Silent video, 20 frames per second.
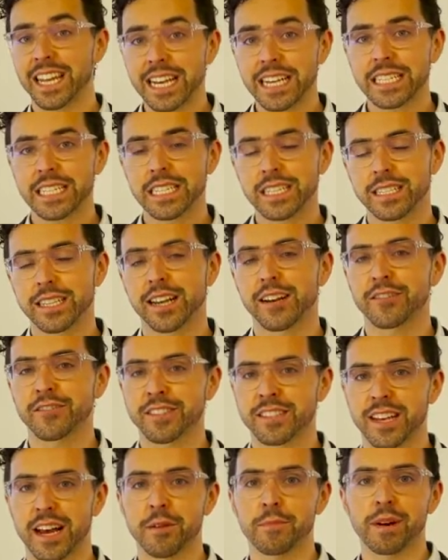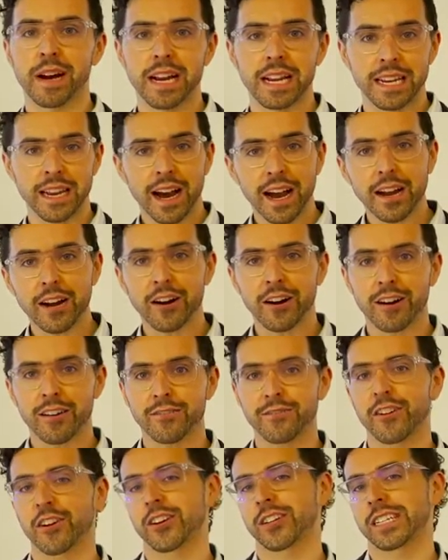Legacy Center designed by
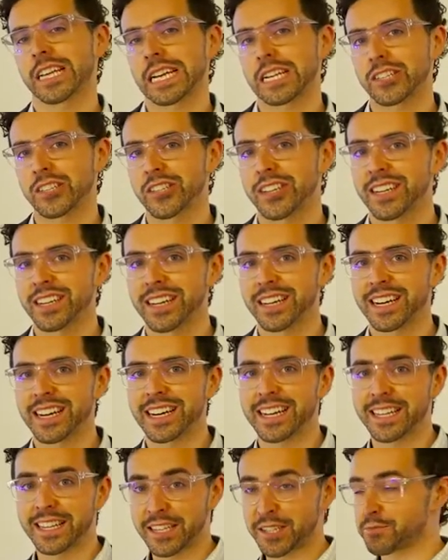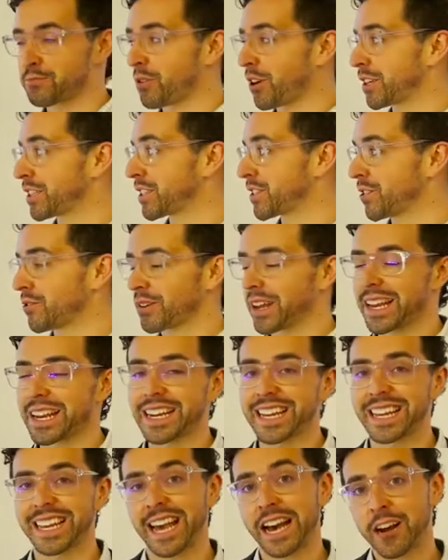Nyhoff Architects. Uh, this project is
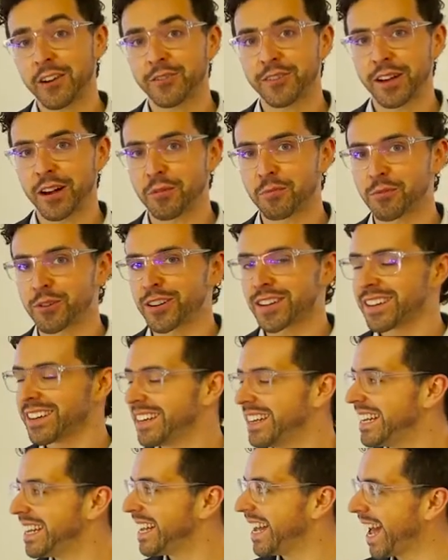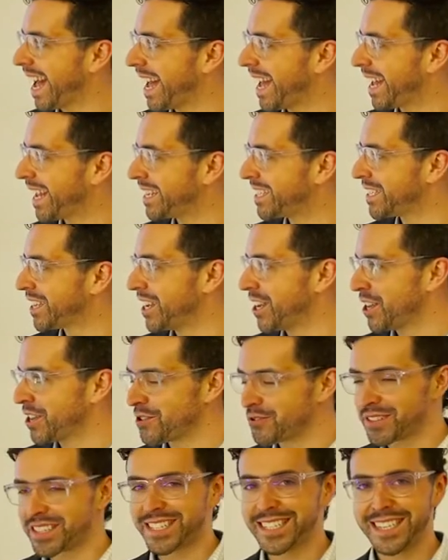located in Calgary, Alberta, and
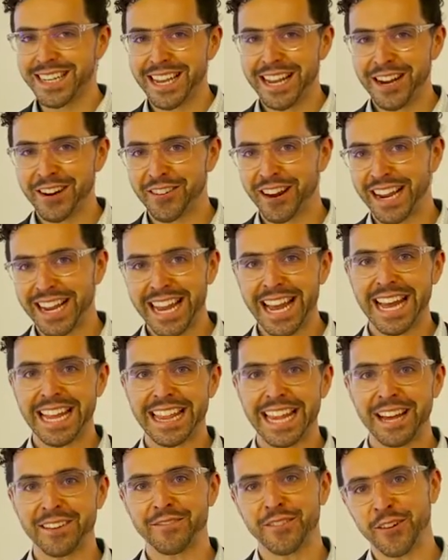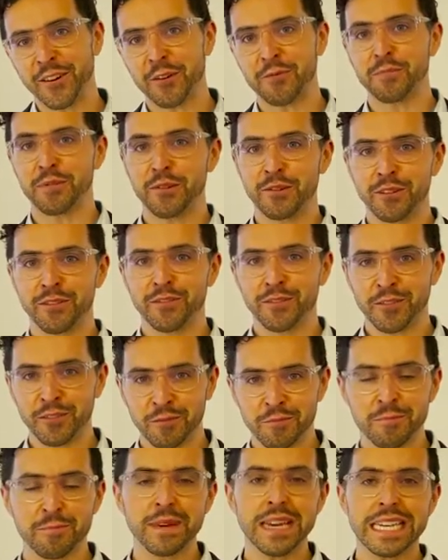you can see here again that very
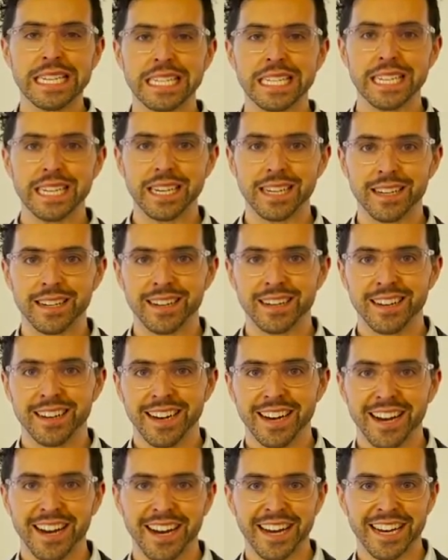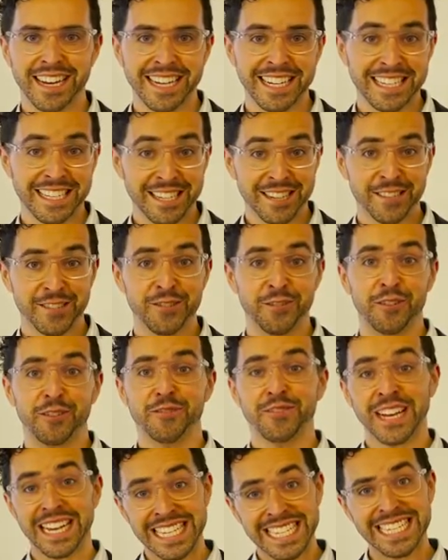beautiful Miesian uh, sort
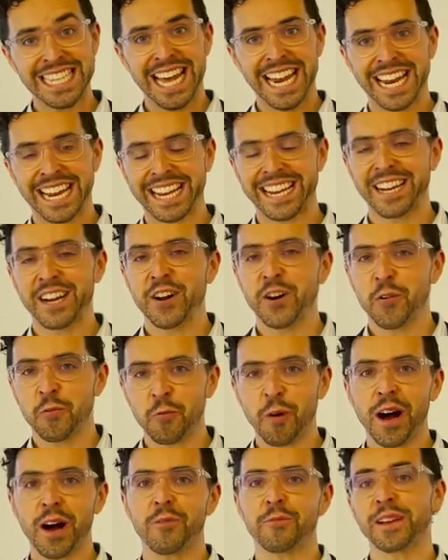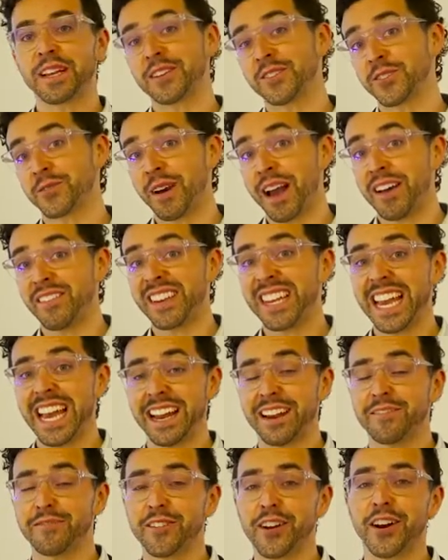of aesthetic while we also have
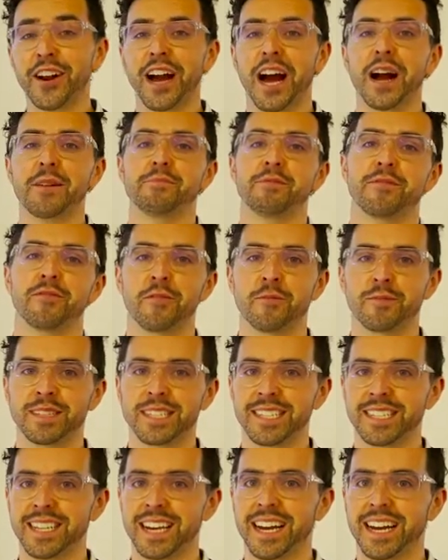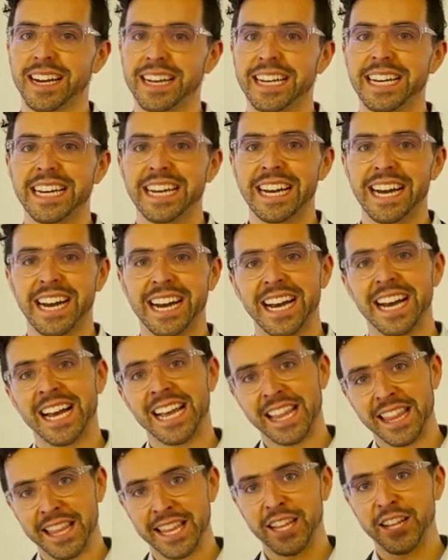again a very high performance design.
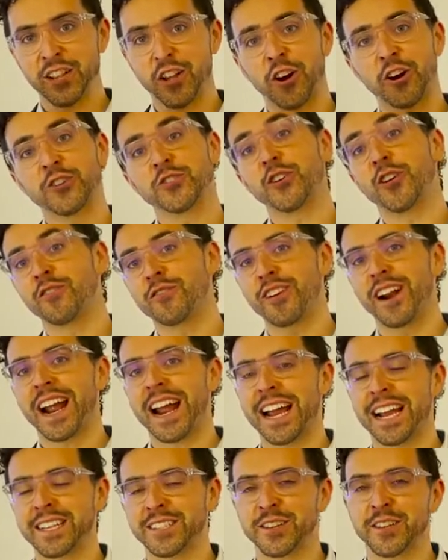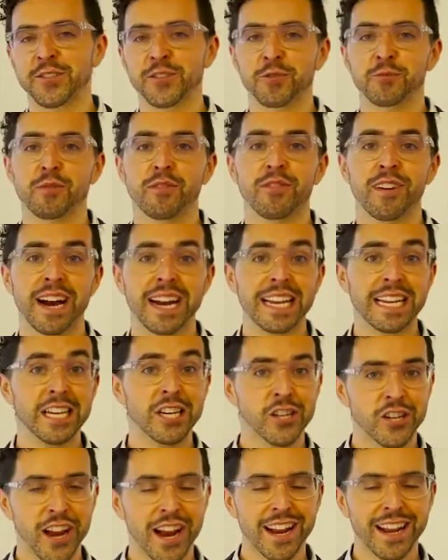Uh, the large overhangs also providing
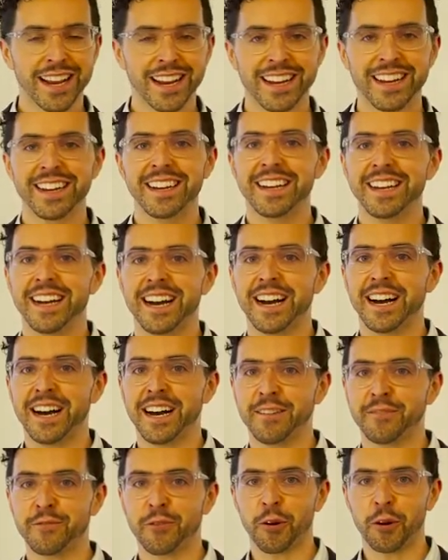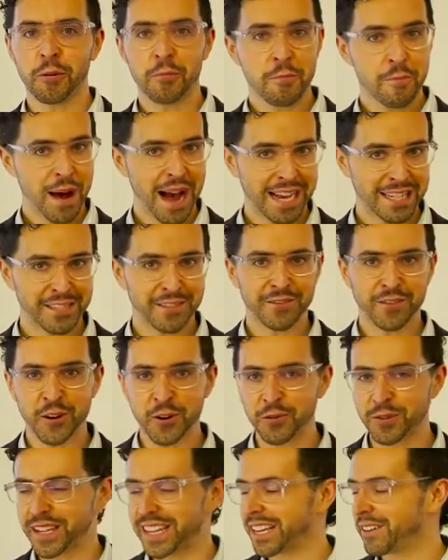shading uh, for passive
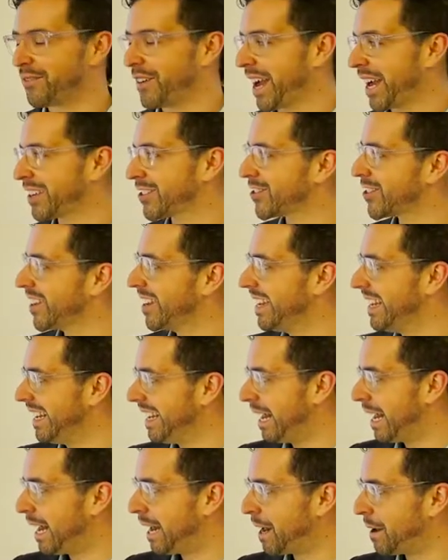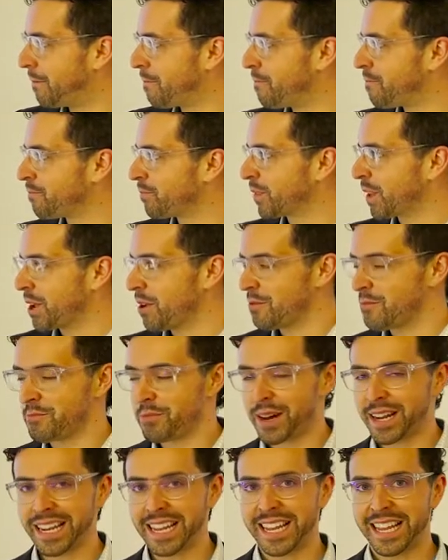cooling effects. Um,
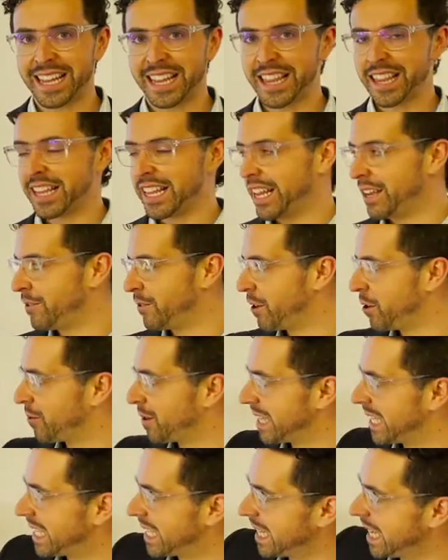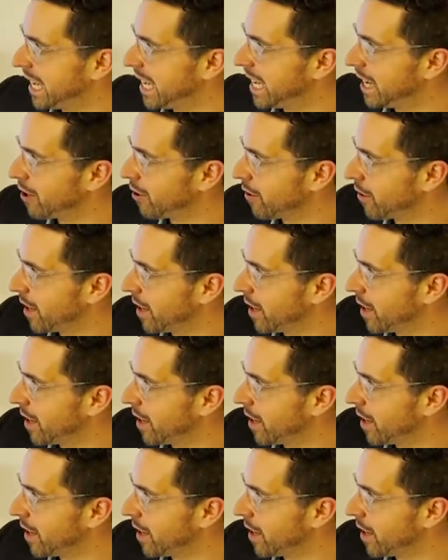but you can see here